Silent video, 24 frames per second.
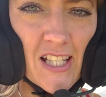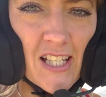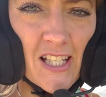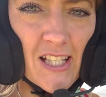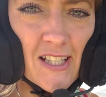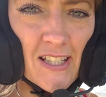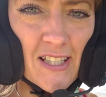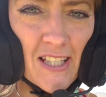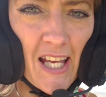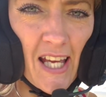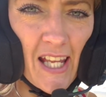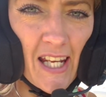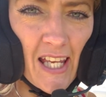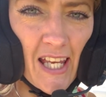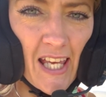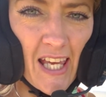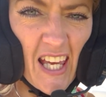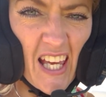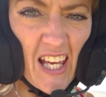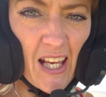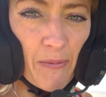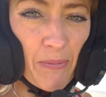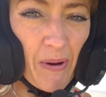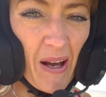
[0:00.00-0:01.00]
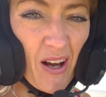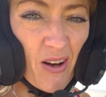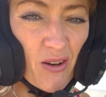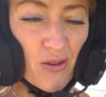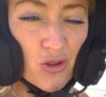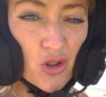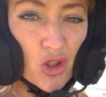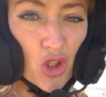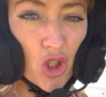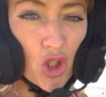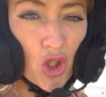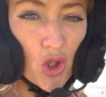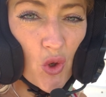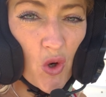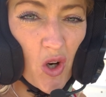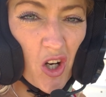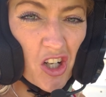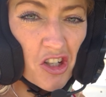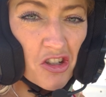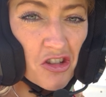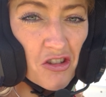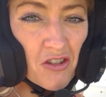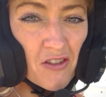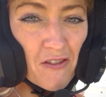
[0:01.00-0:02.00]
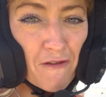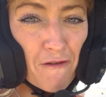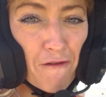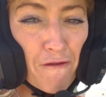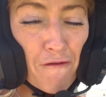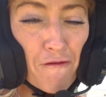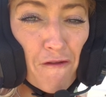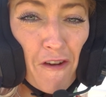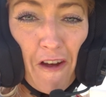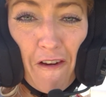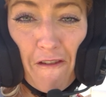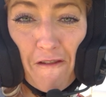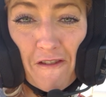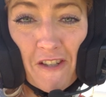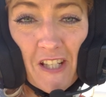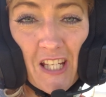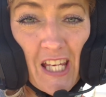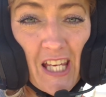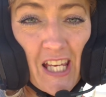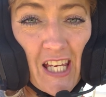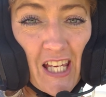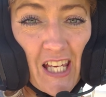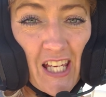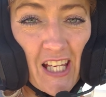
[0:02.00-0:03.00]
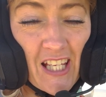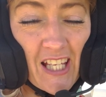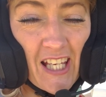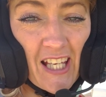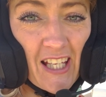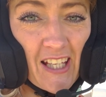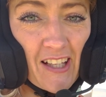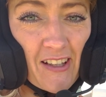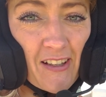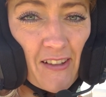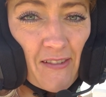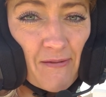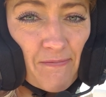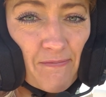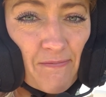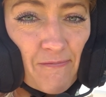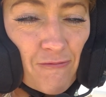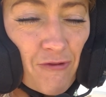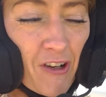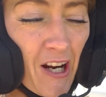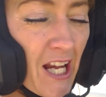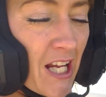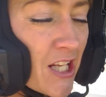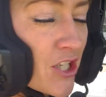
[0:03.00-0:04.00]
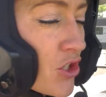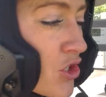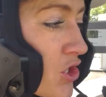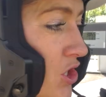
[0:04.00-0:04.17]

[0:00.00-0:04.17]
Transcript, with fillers: is getting about two hundred fifty range,